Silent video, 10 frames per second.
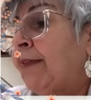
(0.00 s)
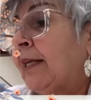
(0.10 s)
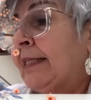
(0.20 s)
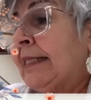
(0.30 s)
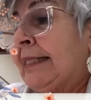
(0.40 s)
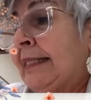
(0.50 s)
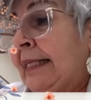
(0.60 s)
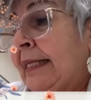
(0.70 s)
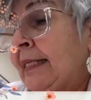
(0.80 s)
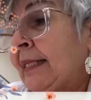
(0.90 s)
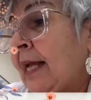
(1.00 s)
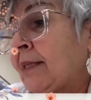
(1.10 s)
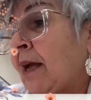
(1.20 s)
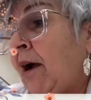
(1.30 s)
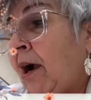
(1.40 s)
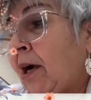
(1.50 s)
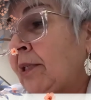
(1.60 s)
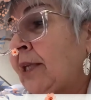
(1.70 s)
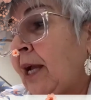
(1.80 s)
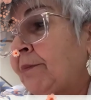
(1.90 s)
that disease has a
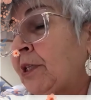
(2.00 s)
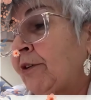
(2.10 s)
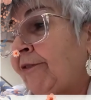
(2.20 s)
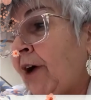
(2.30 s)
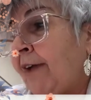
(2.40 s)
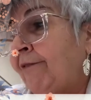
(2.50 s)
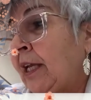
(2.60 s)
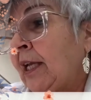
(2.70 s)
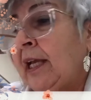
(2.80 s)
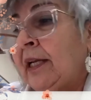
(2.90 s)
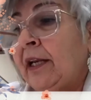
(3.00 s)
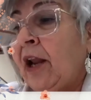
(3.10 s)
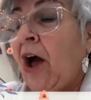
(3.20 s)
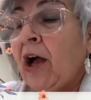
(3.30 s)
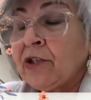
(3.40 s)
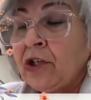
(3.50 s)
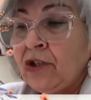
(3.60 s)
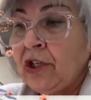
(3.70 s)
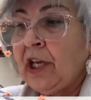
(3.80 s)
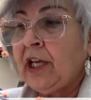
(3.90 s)
hard time surviving in an
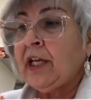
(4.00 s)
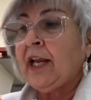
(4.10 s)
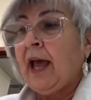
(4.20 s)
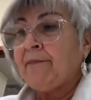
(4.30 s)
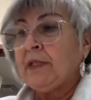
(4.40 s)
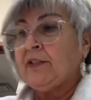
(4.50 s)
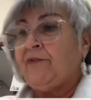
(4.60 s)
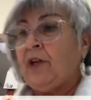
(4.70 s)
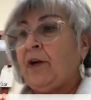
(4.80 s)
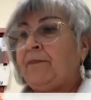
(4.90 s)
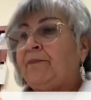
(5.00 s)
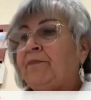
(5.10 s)
oxygenated atmosphere?